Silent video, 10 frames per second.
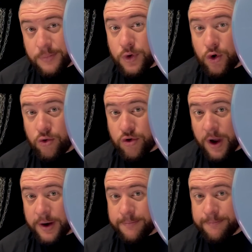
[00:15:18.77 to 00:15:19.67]

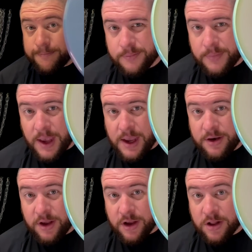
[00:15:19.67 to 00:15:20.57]
Neutron,
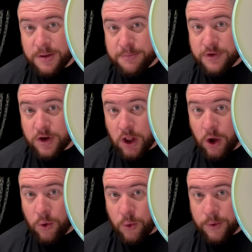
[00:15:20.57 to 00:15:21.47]
and Eclipse
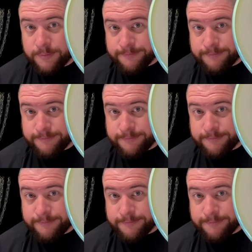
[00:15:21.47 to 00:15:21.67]
Glow.